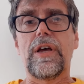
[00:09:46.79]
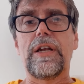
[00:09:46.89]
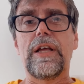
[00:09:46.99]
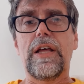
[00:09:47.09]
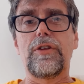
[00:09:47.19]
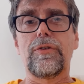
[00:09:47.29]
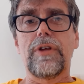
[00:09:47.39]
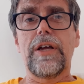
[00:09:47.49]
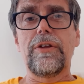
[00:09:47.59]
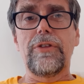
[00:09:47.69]
And
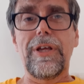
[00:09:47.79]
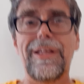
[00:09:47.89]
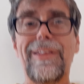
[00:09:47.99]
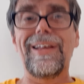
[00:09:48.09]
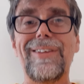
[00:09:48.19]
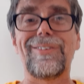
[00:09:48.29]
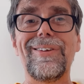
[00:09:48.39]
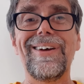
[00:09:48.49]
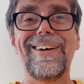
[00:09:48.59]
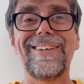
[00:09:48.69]
I don't think
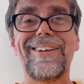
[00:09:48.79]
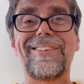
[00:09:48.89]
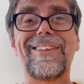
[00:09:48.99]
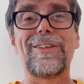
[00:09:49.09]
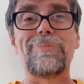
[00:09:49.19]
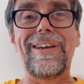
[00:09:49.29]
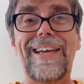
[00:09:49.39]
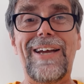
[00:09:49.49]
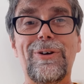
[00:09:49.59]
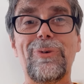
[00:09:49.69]
there's many
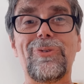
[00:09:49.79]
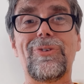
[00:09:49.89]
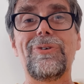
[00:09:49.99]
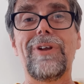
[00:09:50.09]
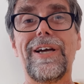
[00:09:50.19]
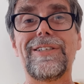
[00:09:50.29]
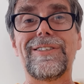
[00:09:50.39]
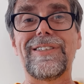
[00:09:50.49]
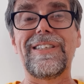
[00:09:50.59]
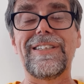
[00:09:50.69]
adults who like to
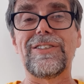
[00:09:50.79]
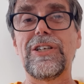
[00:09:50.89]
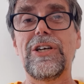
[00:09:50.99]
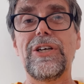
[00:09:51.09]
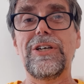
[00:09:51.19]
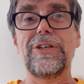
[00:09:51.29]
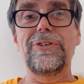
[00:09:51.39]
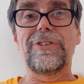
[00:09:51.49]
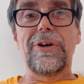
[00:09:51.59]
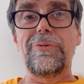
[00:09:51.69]
see this, who
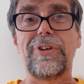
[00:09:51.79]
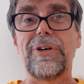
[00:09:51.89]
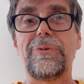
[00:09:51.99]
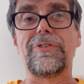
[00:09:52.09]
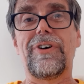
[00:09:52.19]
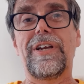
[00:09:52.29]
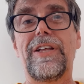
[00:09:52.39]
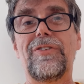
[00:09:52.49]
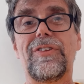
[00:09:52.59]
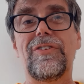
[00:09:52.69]
don't deal with
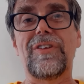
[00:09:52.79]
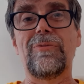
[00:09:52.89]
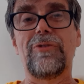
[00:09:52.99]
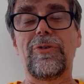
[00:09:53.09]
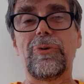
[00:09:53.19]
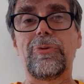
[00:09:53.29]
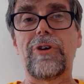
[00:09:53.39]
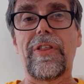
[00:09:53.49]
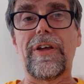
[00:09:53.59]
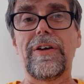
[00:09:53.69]
finance in some form or
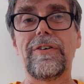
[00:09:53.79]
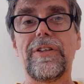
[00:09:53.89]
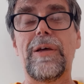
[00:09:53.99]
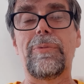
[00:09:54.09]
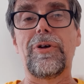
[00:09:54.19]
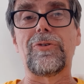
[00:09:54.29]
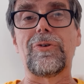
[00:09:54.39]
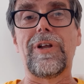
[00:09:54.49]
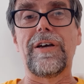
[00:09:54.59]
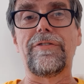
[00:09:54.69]
other in their
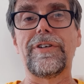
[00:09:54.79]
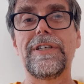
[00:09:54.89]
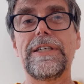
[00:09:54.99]
personal life.